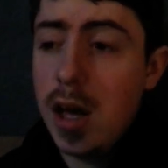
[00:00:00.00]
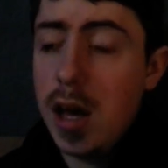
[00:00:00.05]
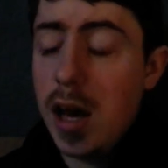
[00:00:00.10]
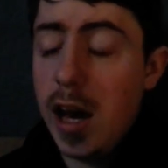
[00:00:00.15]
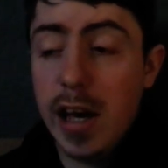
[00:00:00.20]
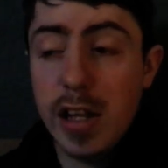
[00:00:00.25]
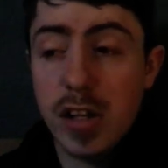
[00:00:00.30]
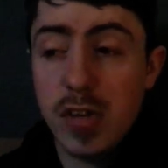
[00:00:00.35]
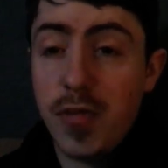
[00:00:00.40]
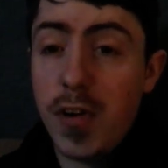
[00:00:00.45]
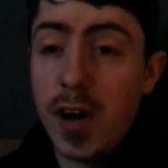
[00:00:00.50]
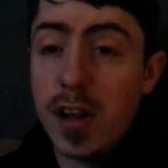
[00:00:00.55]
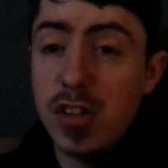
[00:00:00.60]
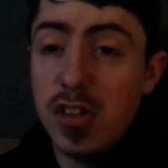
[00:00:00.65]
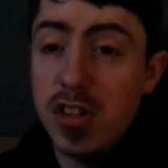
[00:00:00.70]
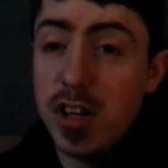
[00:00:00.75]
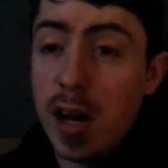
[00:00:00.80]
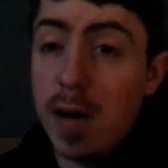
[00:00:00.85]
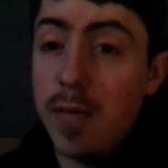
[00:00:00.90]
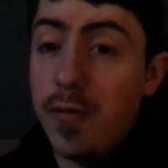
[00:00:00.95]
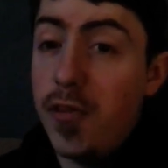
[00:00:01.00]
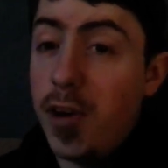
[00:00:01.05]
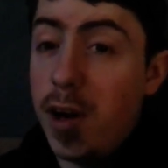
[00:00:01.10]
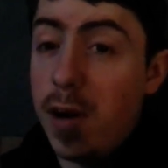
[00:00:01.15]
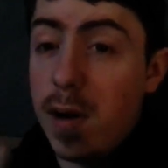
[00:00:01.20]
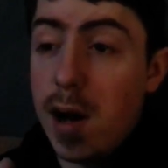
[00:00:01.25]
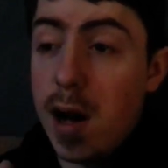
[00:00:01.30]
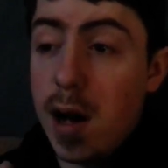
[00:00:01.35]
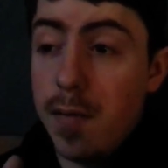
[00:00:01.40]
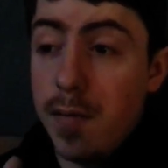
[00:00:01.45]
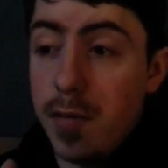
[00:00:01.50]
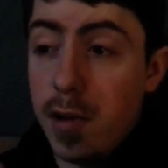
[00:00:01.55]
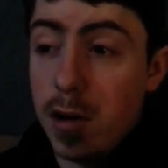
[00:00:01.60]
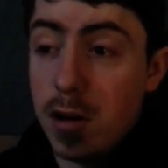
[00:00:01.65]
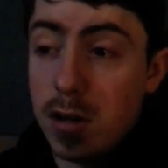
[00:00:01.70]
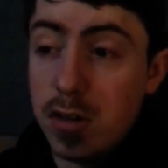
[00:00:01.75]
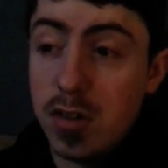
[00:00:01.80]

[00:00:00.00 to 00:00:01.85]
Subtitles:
There's Fancy and Fear Iron vlog,